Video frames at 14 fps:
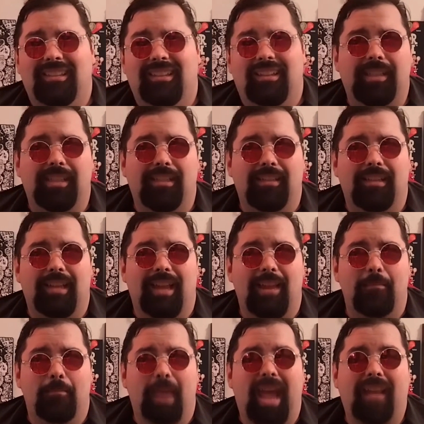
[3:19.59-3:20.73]
Is it
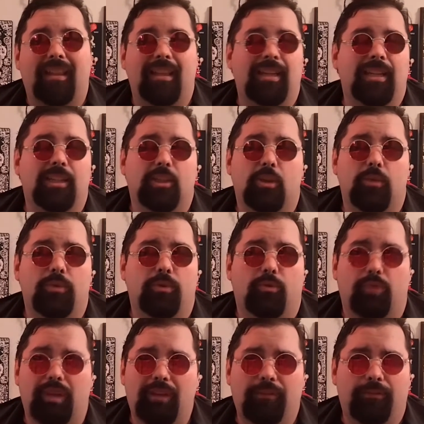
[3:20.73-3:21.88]
him battling his own
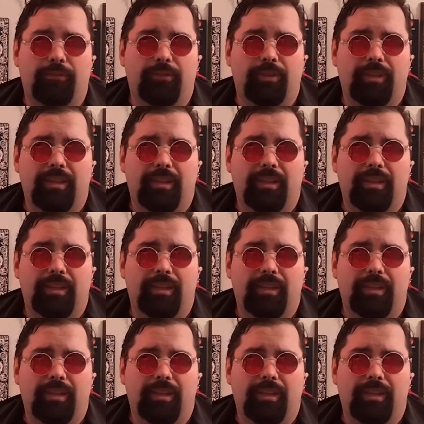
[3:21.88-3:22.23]
grief?